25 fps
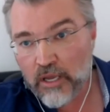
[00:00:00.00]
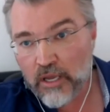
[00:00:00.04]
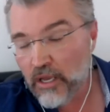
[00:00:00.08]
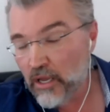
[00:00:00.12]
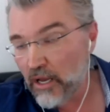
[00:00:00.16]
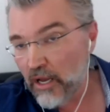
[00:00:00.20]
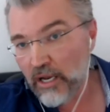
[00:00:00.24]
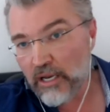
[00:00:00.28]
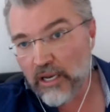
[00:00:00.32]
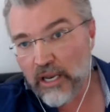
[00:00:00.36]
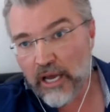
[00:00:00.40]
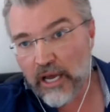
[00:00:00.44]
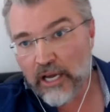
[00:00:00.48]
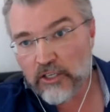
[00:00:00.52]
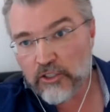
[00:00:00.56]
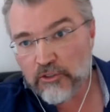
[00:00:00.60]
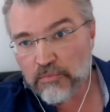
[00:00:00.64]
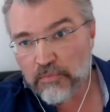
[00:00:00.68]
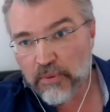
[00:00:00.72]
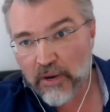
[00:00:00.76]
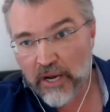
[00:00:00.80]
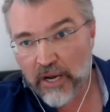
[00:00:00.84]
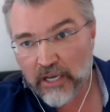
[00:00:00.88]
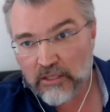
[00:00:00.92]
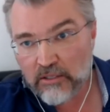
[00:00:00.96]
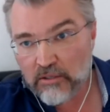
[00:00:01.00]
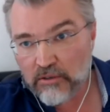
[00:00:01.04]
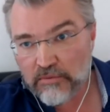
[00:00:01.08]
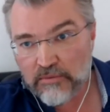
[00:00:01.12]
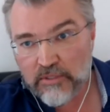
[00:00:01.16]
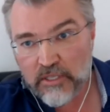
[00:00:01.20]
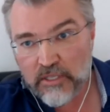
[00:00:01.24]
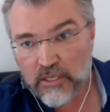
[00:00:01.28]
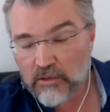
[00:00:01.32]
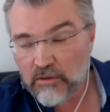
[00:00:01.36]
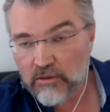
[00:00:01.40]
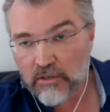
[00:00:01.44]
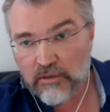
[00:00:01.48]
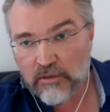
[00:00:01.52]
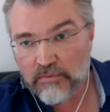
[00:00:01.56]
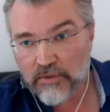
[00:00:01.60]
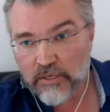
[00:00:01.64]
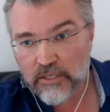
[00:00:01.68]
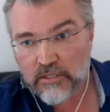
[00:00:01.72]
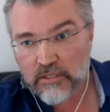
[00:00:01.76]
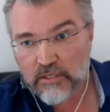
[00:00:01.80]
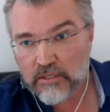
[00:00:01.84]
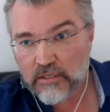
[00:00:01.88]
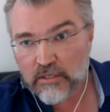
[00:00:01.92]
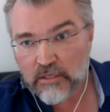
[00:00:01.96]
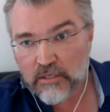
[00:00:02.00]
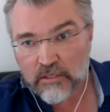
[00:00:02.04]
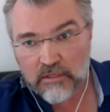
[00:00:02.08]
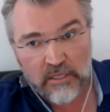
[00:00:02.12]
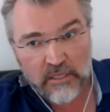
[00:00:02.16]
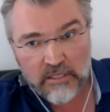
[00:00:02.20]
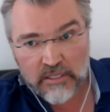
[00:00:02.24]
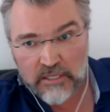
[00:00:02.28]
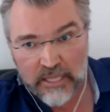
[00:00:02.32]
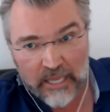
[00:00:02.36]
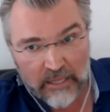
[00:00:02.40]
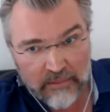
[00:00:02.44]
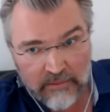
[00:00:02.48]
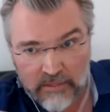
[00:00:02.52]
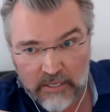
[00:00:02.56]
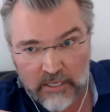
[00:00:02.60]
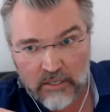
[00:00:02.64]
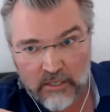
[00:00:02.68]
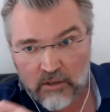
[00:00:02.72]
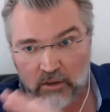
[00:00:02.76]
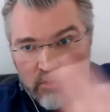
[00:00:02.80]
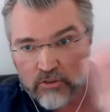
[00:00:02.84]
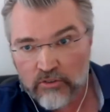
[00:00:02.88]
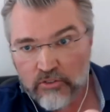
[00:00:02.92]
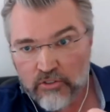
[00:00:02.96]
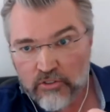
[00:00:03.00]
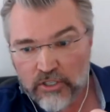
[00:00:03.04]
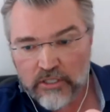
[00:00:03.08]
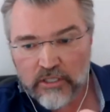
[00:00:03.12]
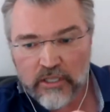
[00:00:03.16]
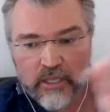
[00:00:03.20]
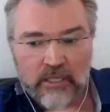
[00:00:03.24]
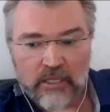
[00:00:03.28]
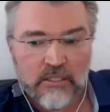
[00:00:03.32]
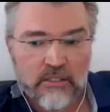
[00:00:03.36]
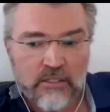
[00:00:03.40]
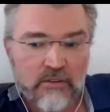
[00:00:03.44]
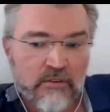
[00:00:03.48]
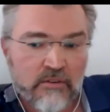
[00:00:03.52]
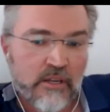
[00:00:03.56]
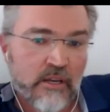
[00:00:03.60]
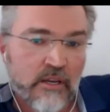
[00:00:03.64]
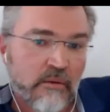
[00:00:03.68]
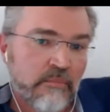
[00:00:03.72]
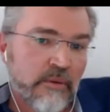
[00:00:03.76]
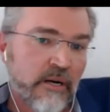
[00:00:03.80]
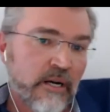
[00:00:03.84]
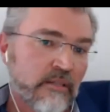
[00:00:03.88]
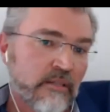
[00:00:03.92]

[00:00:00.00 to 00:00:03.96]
a large part of the universe. There's nothing contradictory about